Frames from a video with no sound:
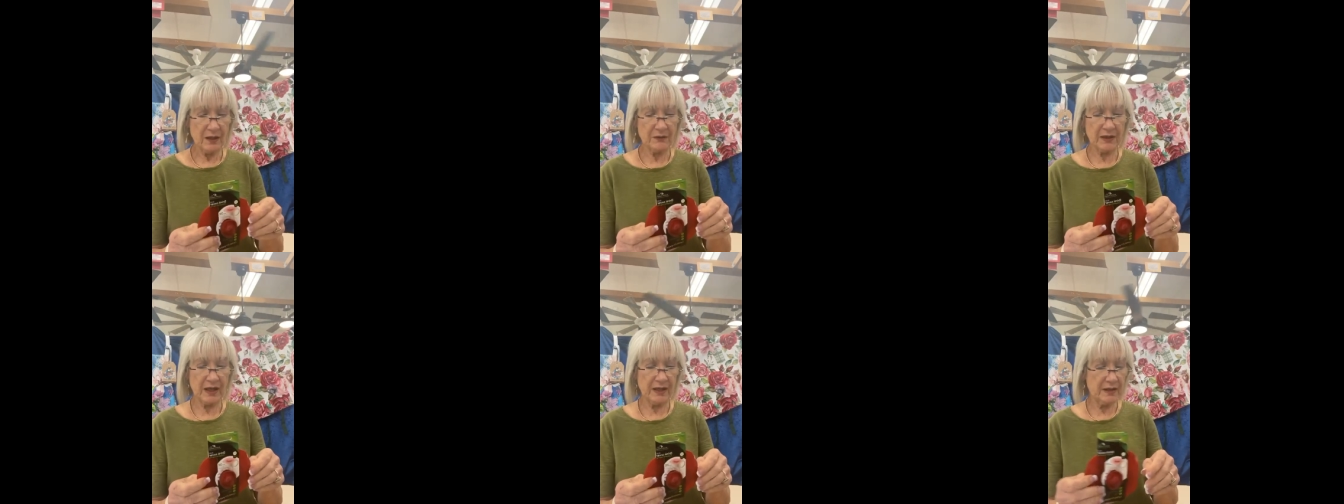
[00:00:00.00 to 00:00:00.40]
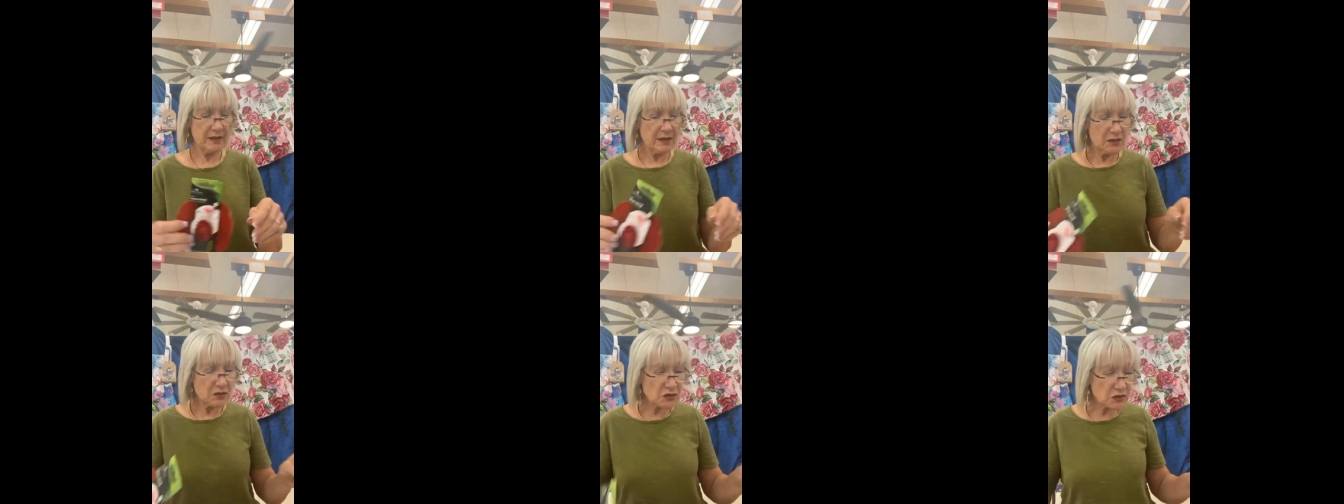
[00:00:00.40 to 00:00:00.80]
Okay,
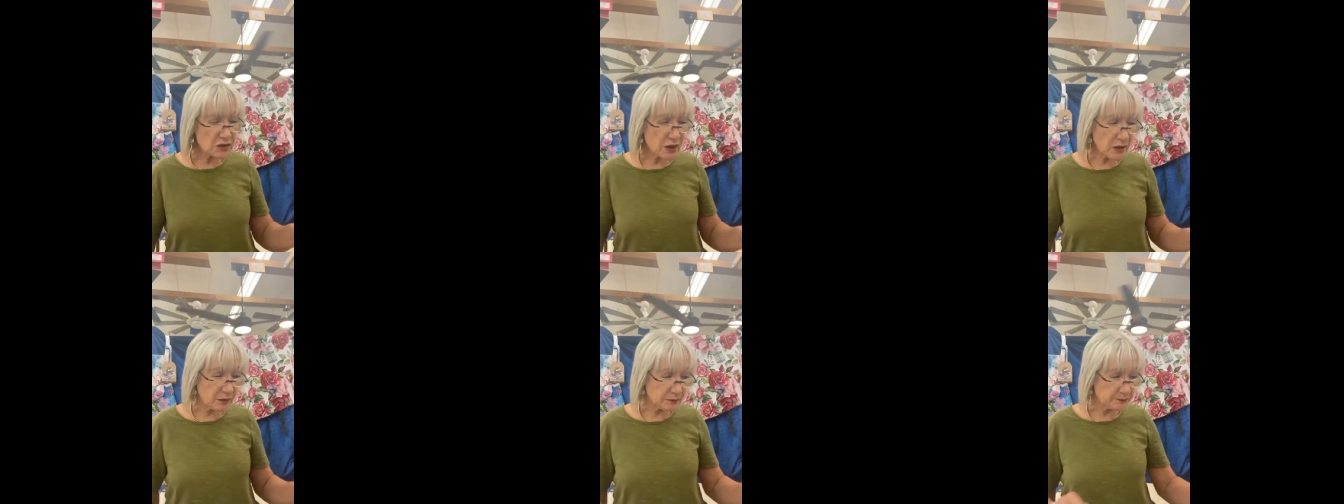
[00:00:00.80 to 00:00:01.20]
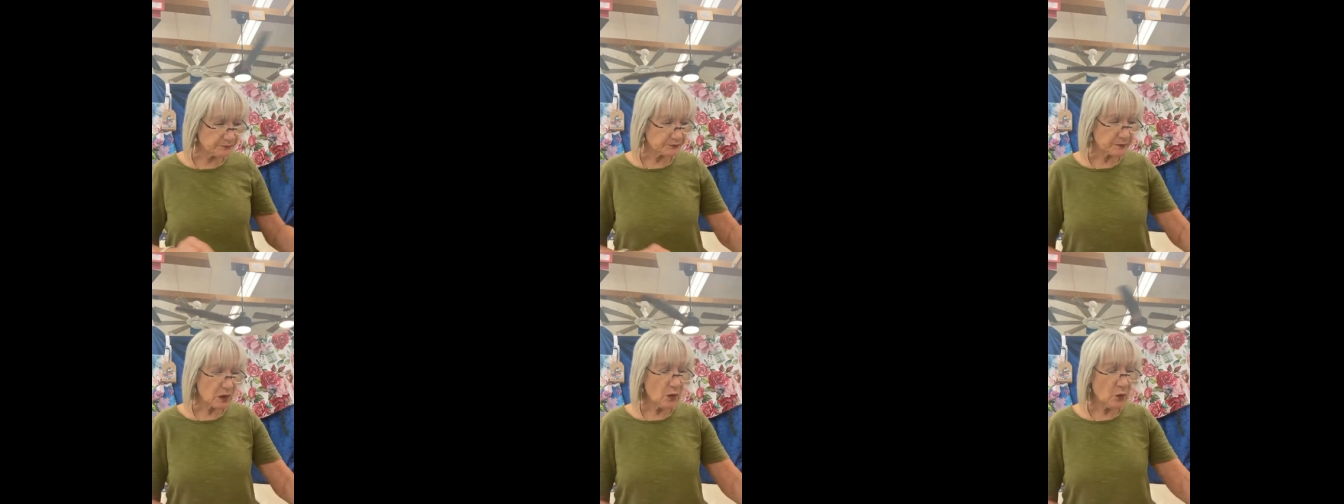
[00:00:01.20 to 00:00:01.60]
so
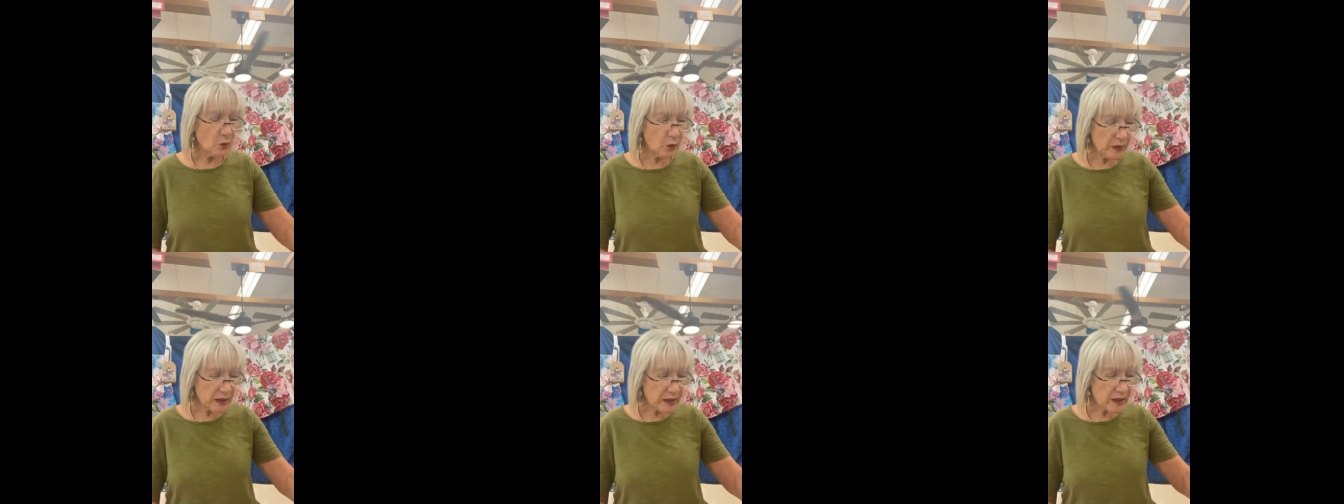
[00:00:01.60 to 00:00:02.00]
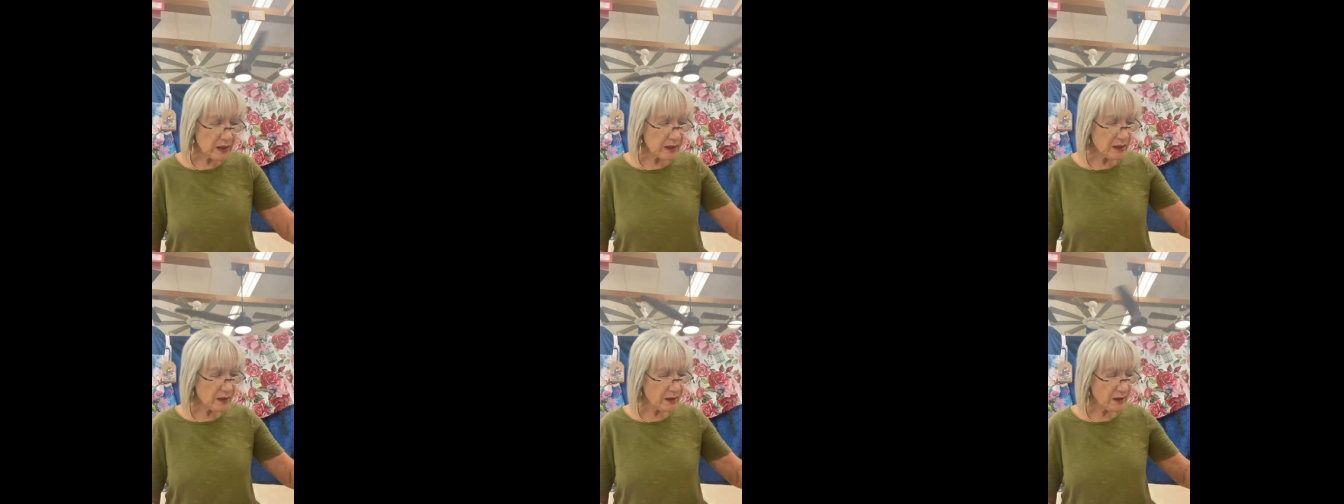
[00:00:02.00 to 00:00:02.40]

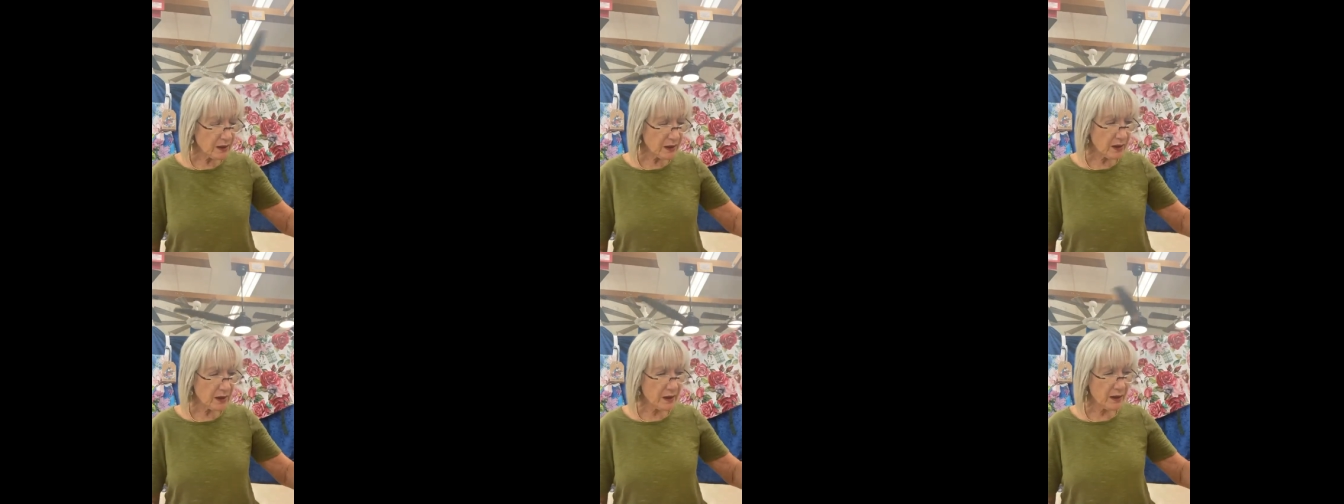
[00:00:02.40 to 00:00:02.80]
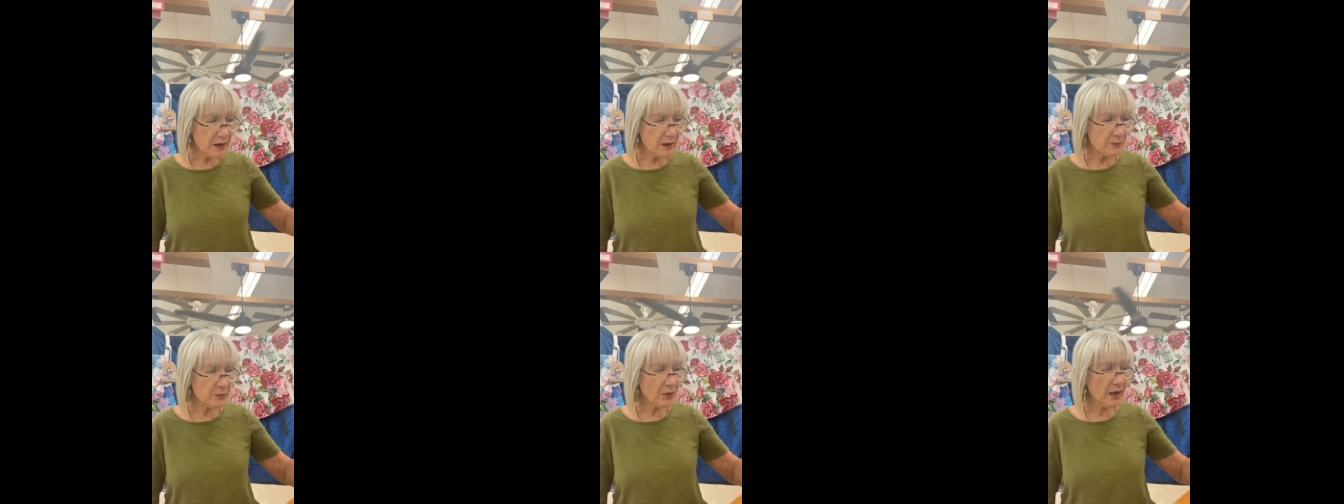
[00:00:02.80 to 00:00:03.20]
we
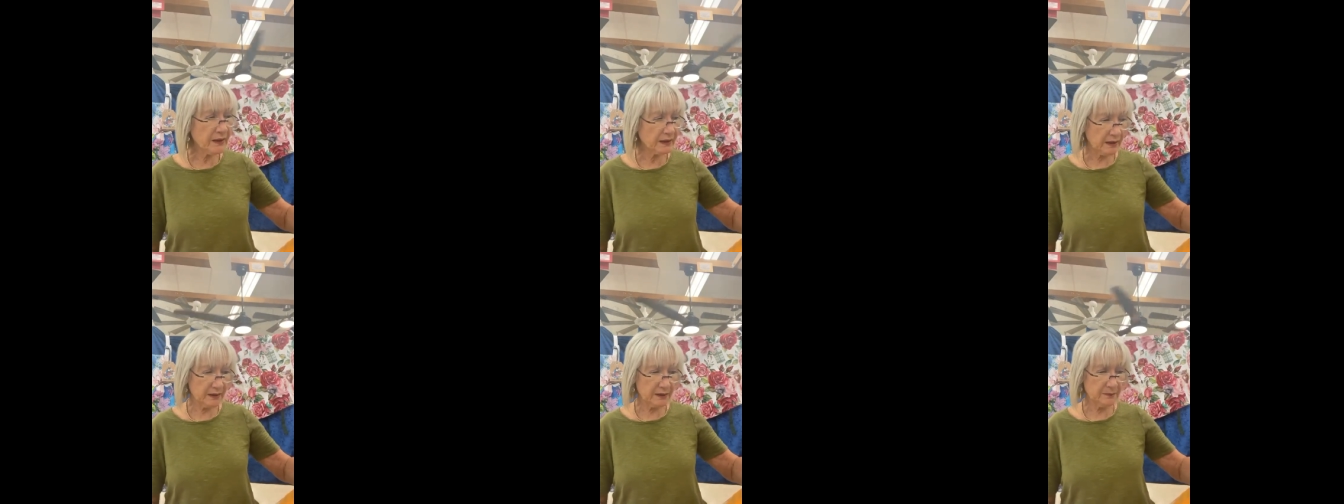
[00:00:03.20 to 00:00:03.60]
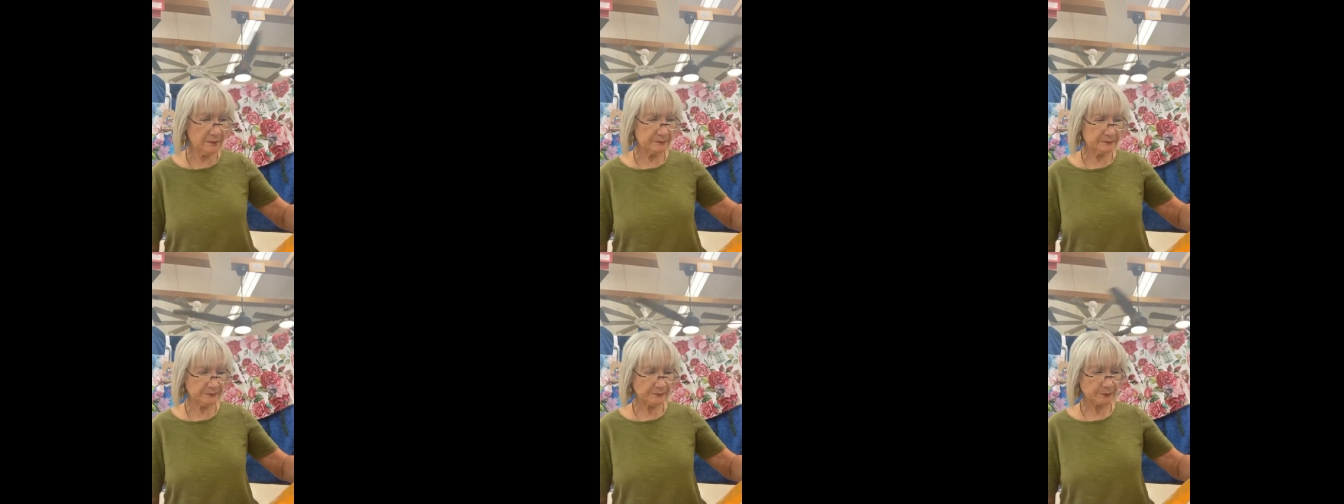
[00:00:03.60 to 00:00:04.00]
brought
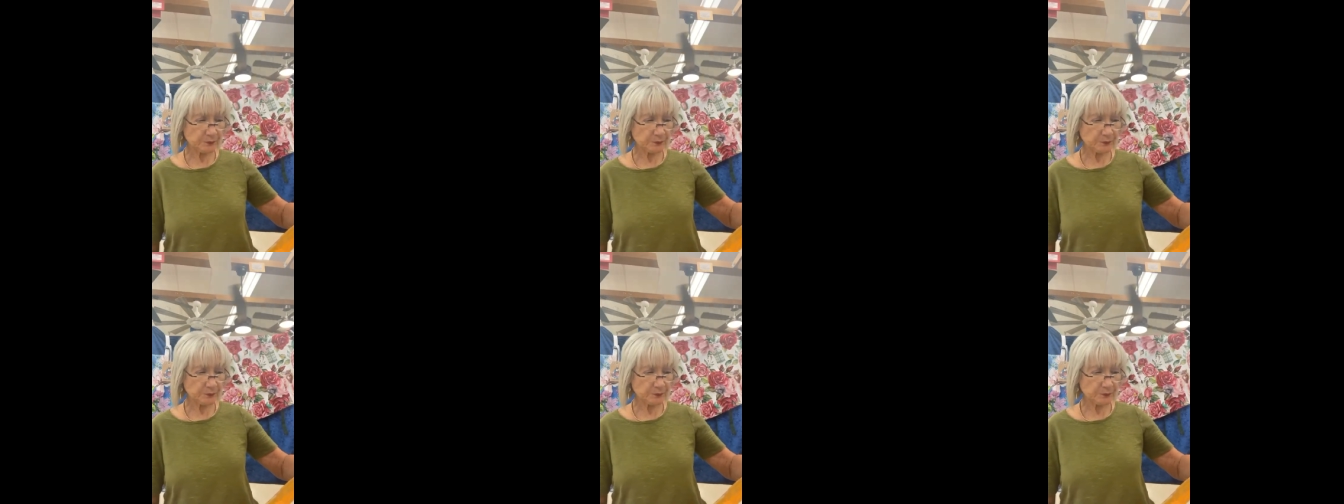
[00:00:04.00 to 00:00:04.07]
in,